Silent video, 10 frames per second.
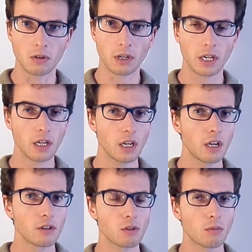Okay,
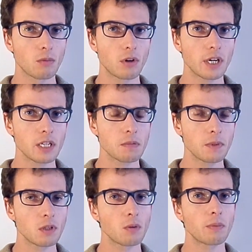so more high
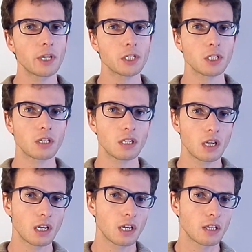speed compression,
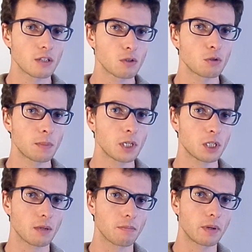the
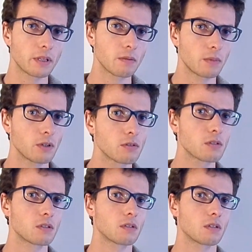suspension bottom out
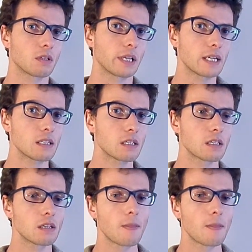less,